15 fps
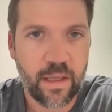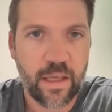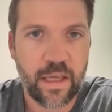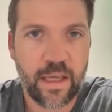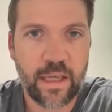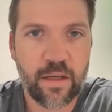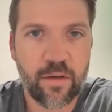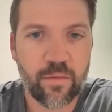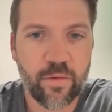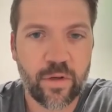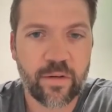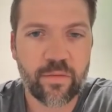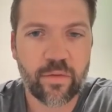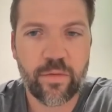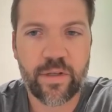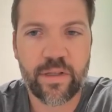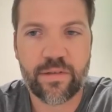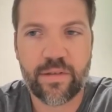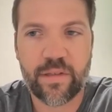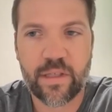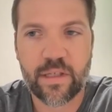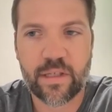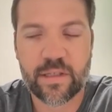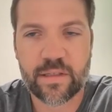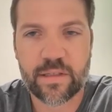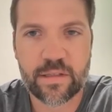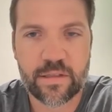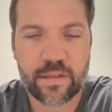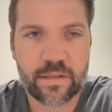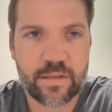And whenever we see
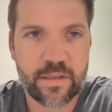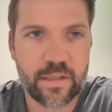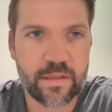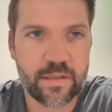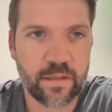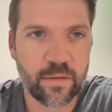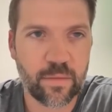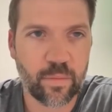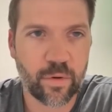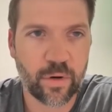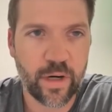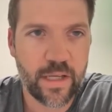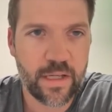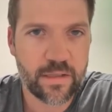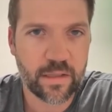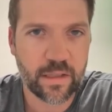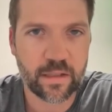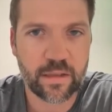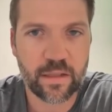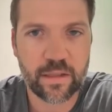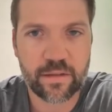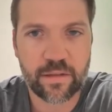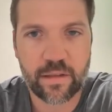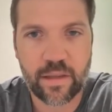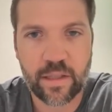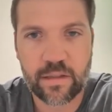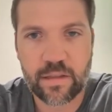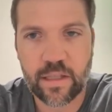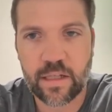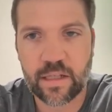consistencies in brains like this, I
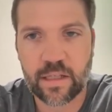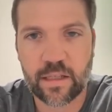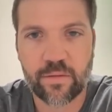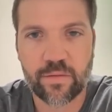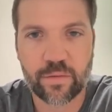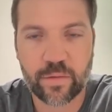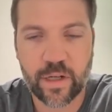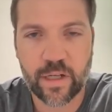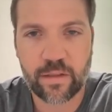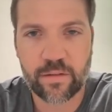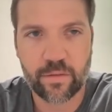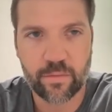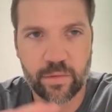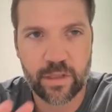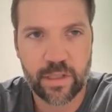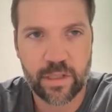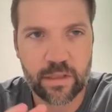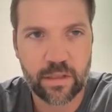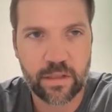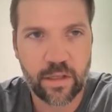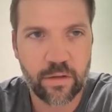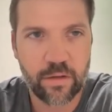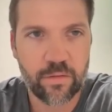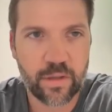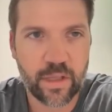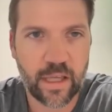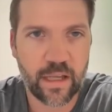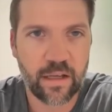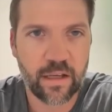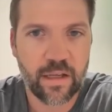think that it gives rise, and we need to note
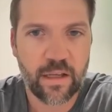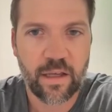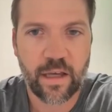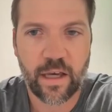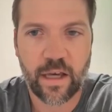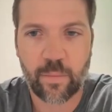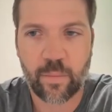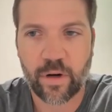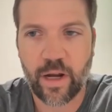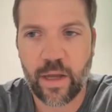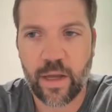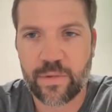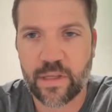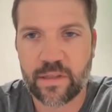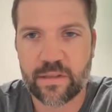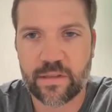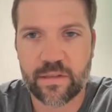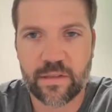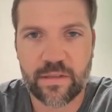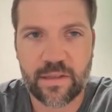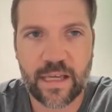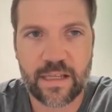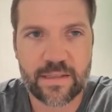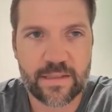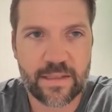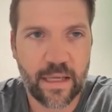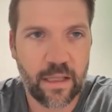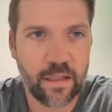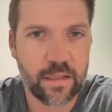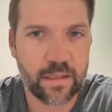that perhaps that's
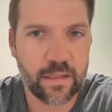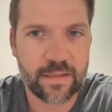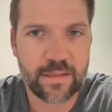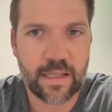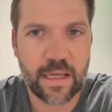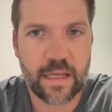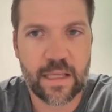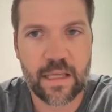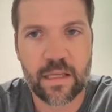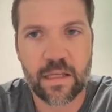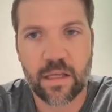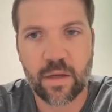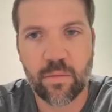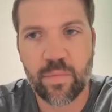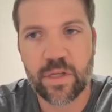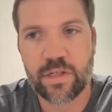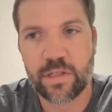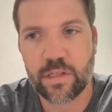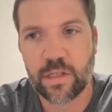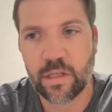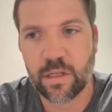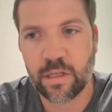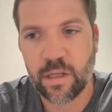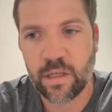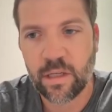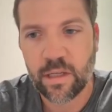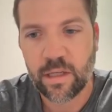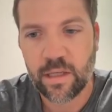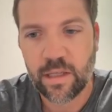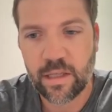telling us that inhibition
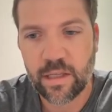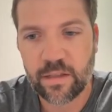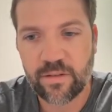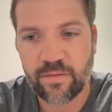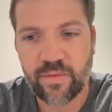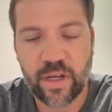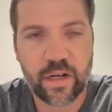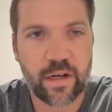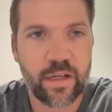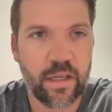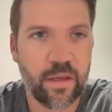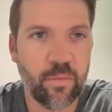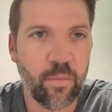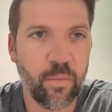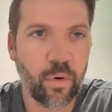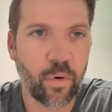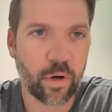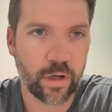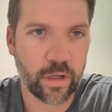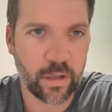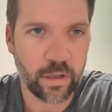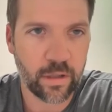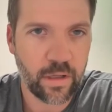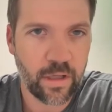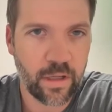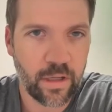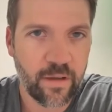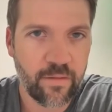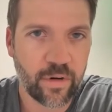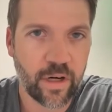is very important
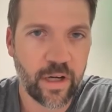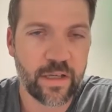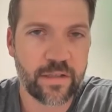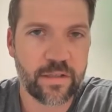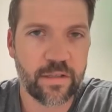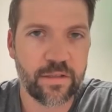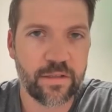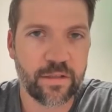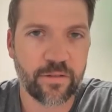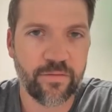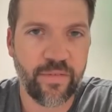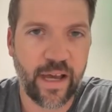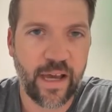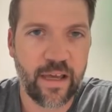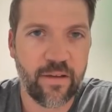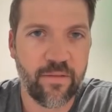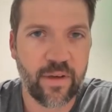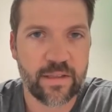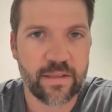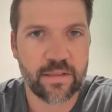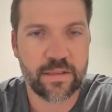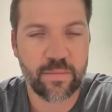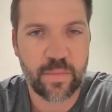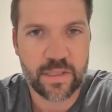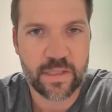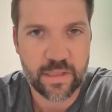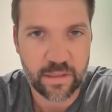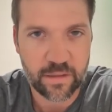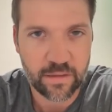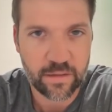for us to survive as a
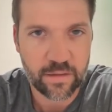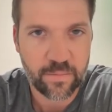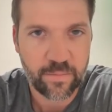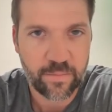species.